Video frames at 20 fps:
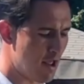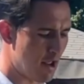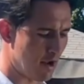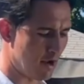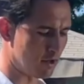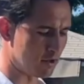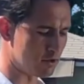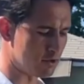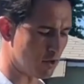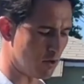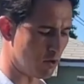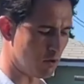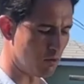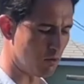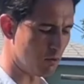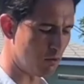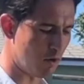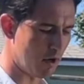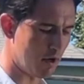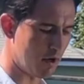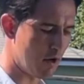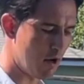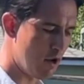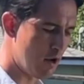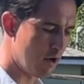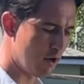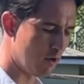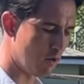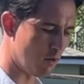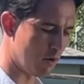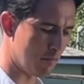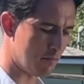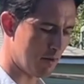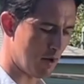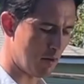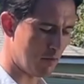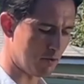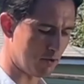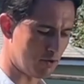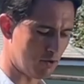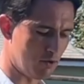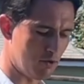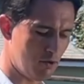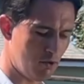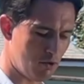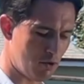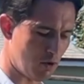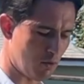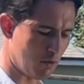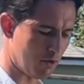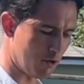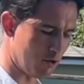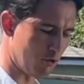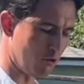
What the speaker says: And so what you want to be able to do though when you're